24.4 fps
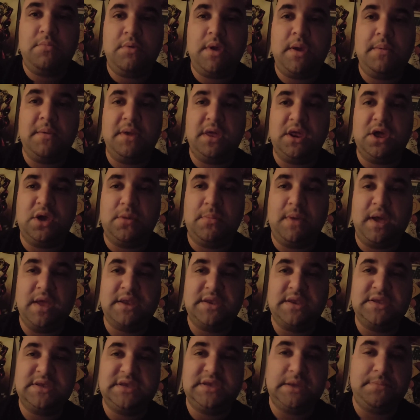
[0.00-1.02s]
Probably gonna go
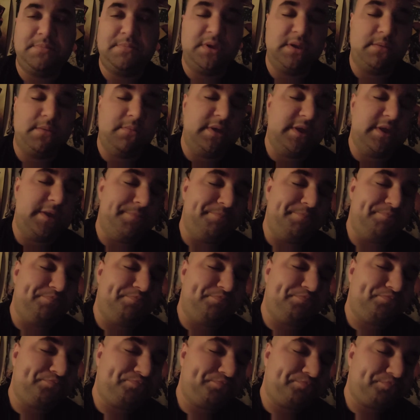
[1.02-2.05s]
back to sleep in a minute,
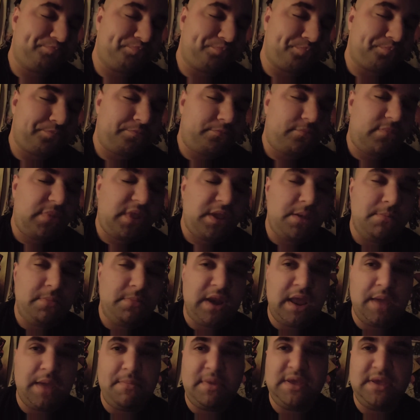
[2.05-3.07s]

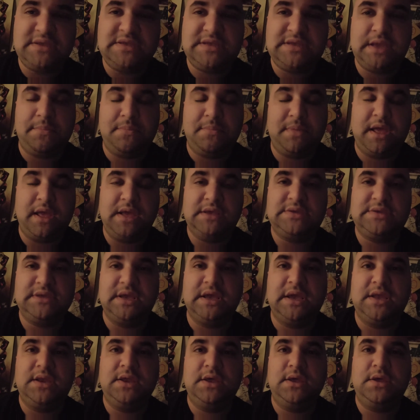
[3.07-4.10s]
but I messed up
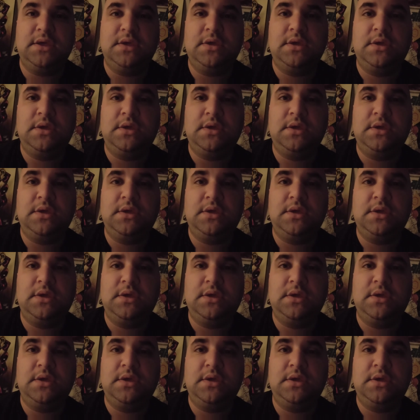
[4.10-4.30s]
last night.